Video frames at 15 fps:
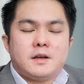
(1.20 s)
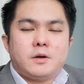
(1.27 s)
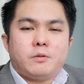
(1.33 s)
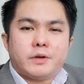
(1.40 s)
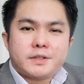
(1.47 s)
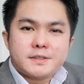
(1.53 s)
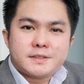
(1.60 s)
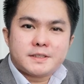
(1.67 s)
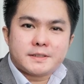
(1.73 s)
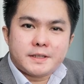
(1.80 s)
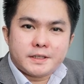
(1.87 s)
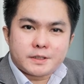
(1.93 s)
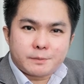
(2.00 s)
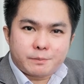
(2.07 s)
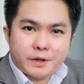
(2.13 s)
What is the
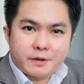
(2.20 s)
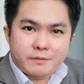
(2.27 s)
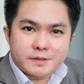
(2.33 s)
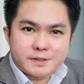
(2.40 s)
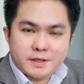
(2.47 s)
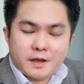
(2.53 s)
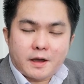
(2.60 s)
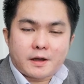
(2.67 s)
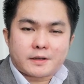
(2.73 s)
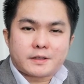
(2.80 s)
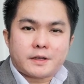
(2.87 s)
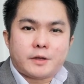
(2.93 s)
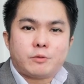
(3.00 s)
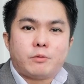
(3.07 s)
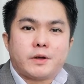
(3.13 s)
Data Privacy Act
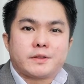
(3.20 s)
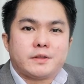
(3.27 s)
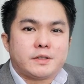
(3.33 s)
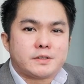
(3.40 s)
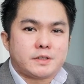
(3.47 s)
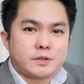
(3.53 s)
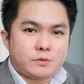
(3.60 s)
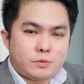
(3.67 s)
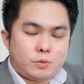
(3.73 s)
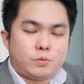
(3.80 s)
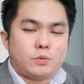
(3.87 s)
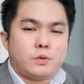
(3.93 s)
and what does it do?